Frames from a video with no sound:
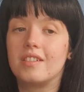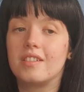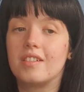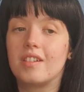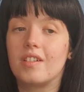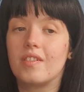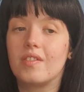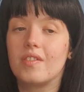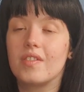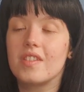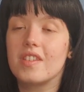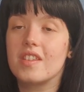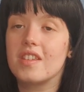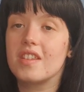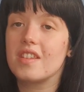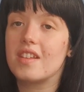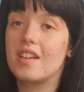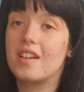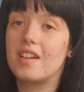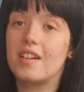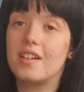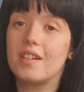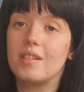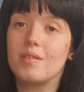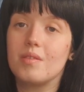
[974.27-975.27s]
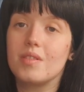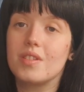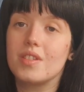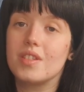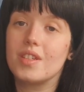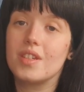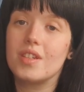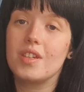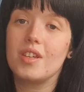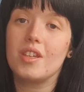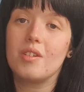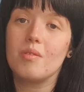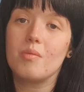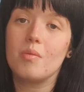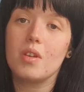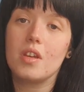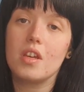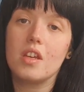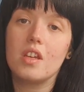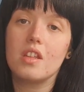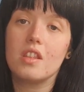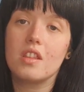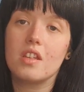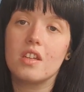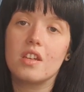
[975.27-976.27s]
other than that, I will see you
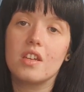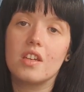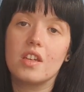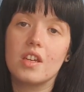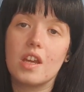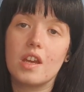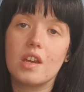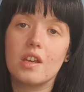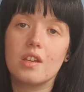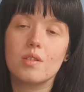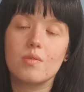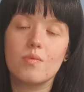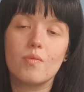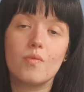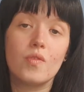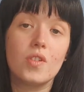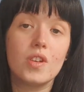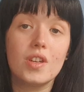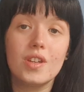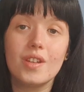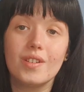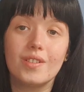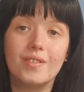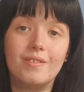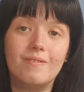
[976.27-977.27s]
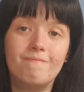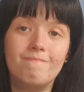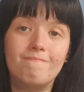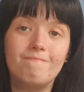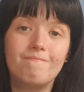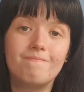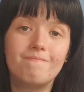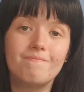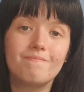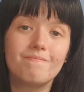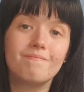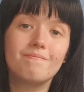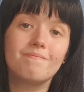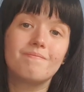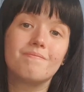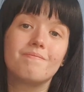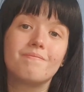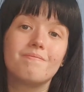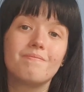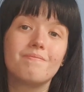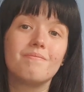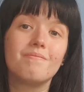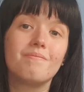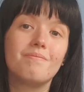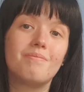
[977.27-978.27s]
in the next video.
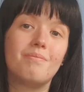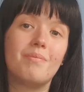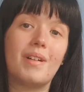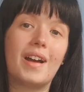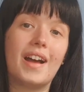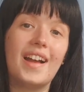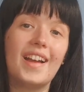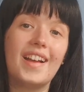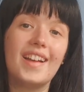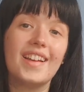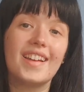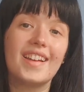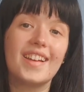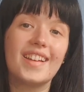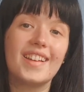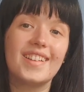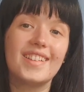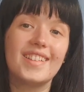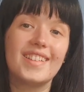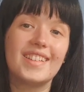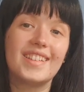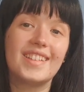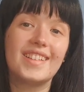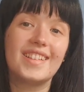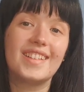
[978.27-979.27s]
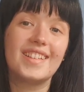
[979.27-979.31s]
Bye.